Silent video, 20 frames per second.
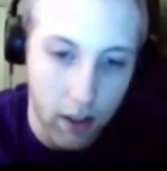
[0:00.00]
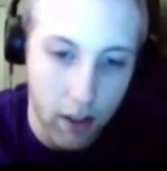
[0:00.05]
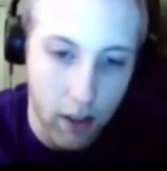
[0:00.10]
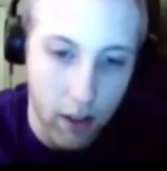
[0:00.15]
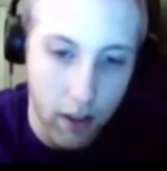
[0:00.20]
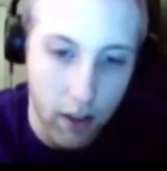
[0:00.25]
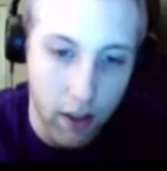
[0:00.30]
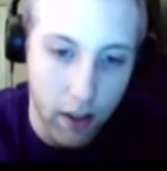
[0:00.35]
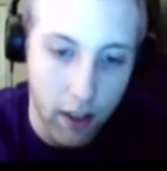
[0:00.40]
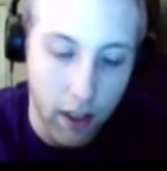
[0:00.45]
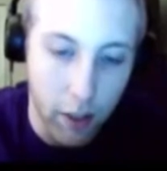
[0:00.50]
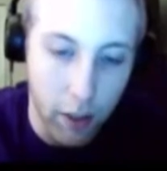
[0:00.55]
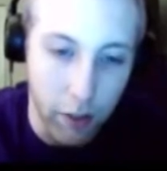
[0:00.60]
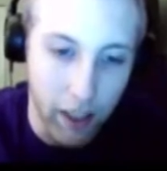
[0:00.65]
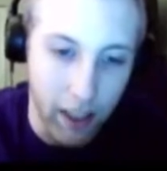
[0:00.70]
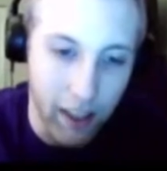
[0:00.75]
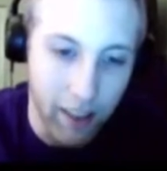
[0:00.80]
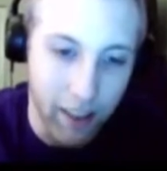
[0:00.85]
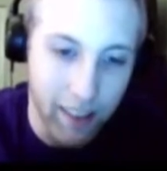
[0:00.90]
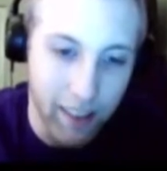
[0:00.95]
There we
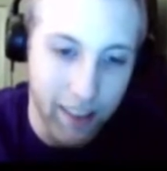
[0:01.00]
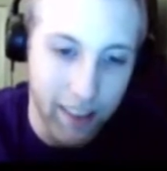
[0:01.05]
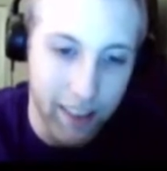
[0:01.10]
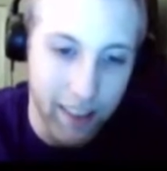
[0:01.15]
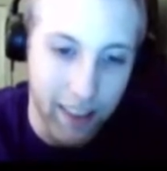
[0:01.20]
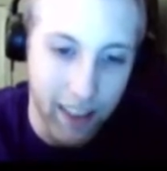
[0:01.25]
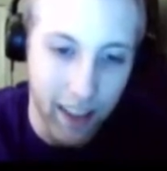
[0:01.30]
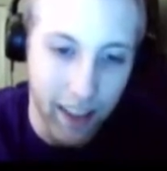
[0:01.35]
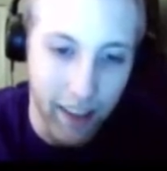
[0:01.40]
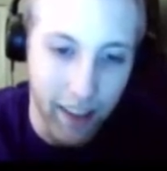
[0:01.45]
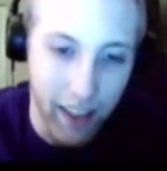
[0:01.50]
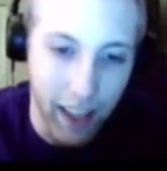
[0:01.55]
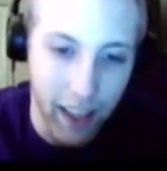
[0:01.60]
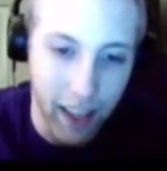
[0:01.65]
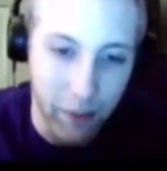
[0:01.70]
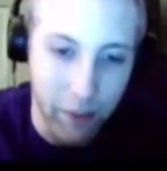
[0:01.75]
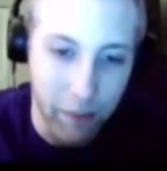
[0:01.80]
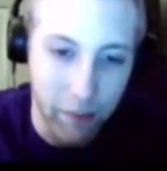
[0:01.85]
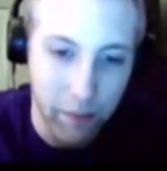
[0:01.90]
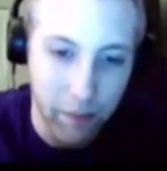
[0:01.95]
go. Now I got
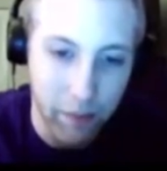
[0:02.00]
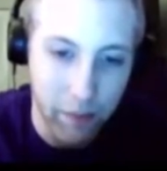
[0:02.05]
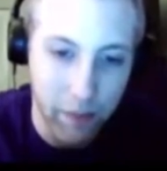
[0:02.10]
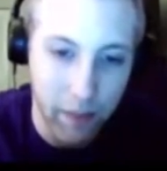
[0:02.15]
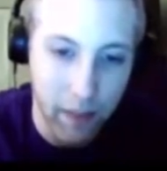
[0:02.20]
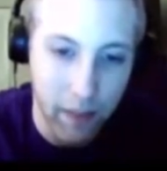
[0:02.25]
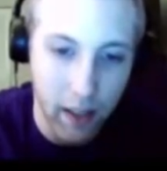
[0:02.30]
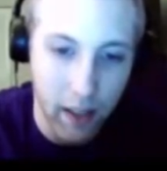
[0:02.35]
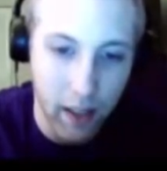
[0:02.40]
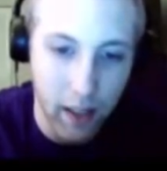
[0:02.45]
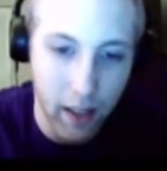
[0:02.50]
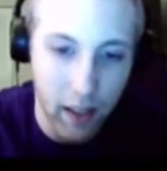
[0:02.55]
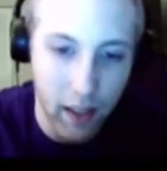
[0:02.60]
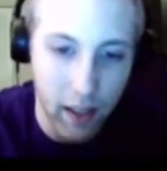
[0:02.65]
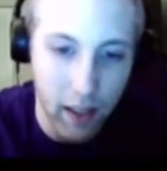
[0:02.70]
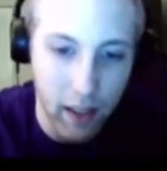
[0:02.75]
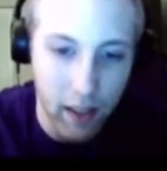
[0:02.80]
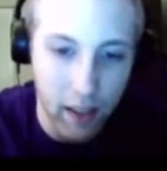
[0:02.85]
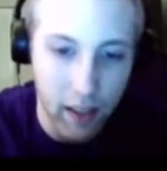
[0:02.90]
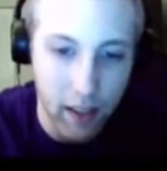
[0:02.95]
him.
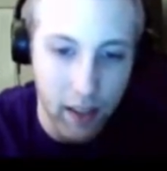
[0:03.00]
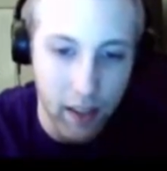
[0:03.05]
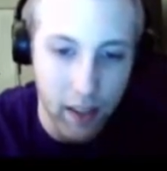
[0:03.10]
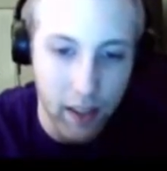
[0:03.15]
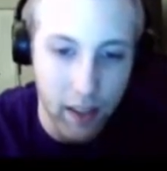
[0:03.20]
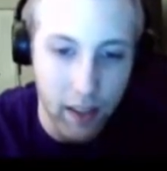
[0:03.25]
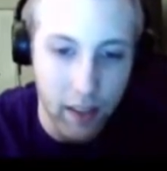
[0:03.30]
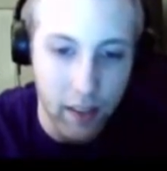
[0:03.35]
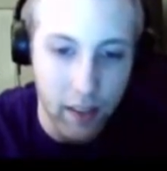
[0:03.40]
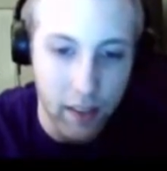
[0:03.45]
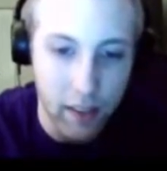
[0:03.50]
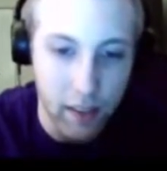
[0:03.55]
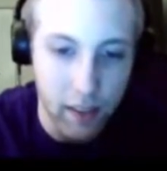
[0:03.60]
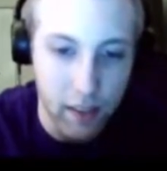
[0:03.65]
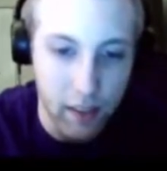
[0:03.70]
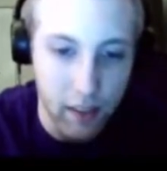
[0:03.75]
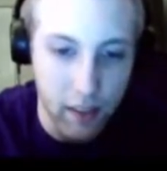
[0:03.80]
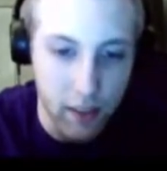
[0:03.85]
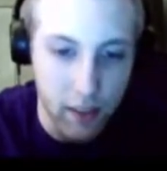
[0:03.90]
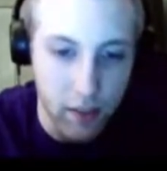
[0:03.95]
And
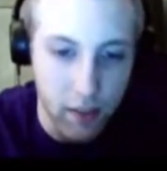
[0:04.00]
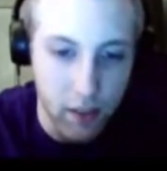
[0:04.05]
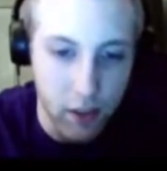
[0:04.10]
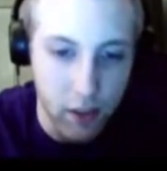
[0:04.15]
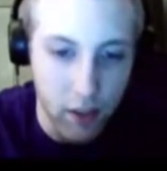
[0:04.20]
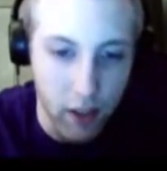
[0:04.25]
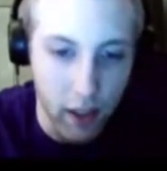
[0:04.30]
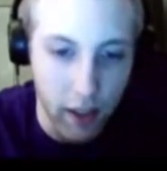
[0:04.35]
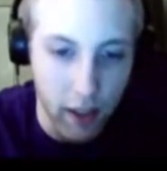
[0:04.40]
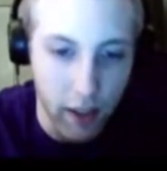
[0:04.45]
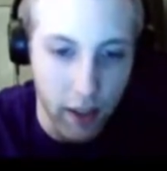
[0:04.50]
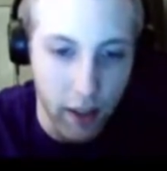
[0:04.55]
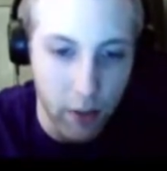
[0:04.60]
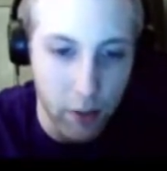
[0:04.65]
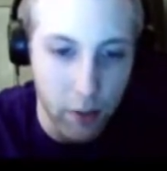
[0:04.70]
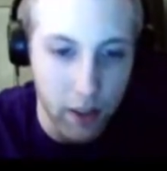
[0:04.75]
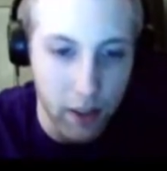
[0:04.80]
try another one.